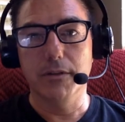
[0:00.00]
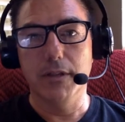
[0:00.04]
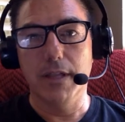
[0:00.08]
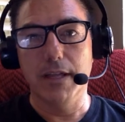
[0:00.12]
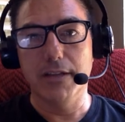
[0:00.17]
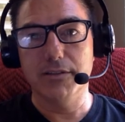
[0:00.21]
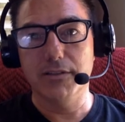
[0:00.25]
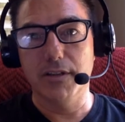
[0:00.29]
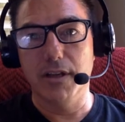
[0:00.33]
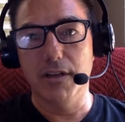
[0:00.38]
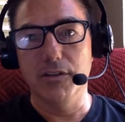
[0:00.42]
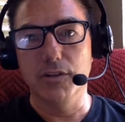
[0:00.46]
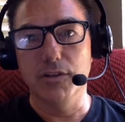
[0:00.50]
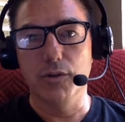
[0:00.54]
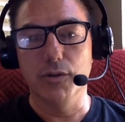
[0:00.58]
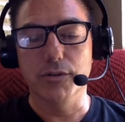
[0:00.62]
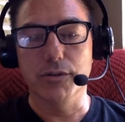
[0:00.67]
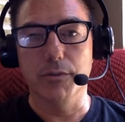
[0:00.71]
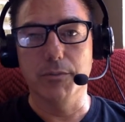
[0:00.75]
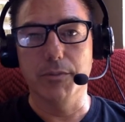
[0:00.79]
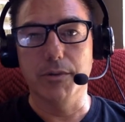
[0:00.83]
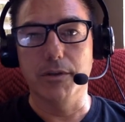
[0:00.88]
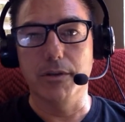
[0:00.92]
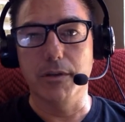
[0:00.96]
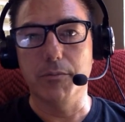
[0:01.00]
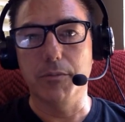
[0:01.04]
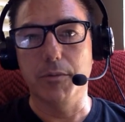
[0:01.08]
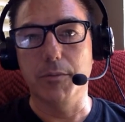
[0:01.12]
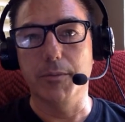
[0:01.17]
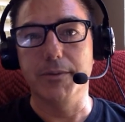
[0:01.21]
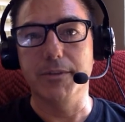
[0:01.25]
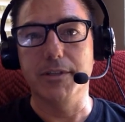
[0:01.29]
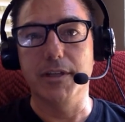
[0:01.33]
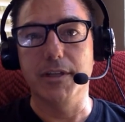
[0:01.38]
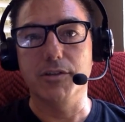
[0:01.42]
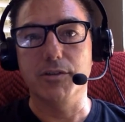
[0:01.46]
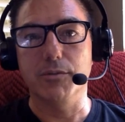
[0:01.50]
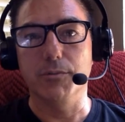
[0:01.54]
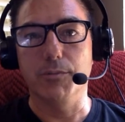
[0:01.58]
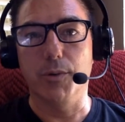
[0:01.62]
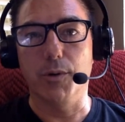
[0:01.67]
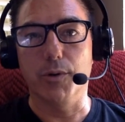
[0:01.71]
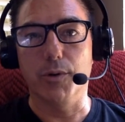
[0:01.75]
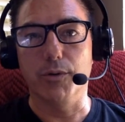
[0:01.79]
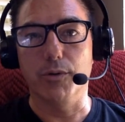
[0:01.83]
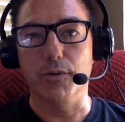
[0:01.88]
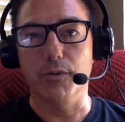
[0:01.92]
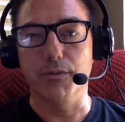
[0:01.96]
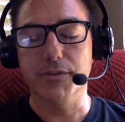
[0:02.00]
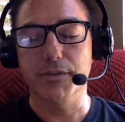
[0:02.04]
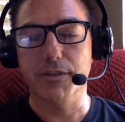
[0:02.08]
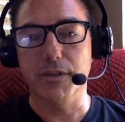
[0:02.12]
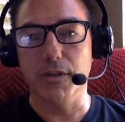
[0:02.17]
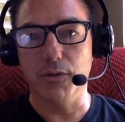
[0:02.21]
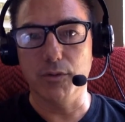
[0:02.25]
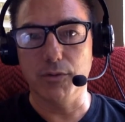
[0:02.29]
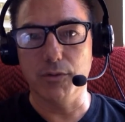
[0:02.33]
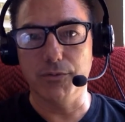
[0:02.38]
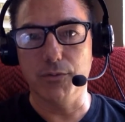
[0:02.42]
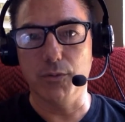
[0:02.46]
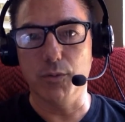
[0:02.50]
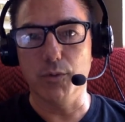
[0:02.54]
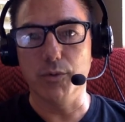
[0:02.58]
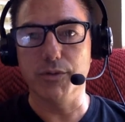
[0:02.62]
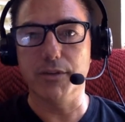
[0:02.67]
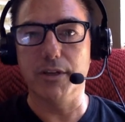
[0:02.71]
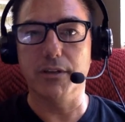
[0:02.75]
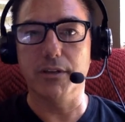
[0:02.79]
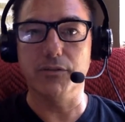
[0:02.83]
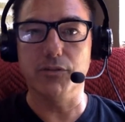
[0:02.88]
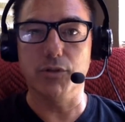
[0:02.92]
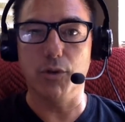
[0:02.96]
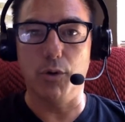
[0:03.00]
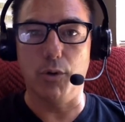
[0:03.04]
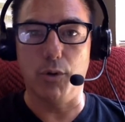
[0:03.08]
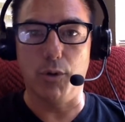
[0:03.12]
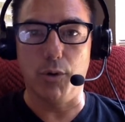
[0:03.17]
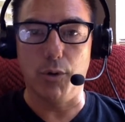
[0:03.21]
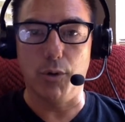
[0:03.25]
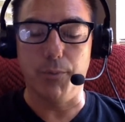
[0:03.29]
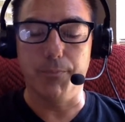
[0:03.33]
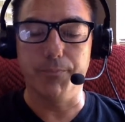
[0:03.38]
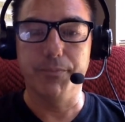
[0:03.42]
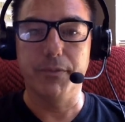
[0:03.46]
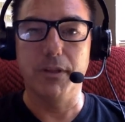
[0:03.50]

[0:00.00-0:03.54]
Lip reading: last 10 years I've been an implementation partner of Salesforce and Zoho.